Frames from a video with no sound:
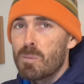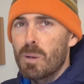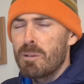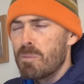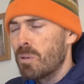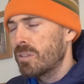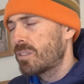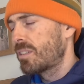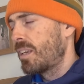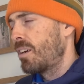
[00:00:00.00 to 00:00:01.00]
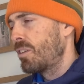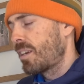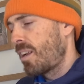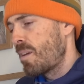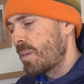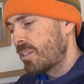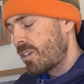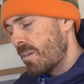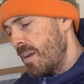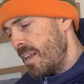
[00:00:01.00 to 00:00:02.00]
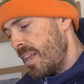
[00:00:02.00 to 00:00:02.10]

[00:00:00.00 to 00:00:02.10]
but only once on a climbing trip.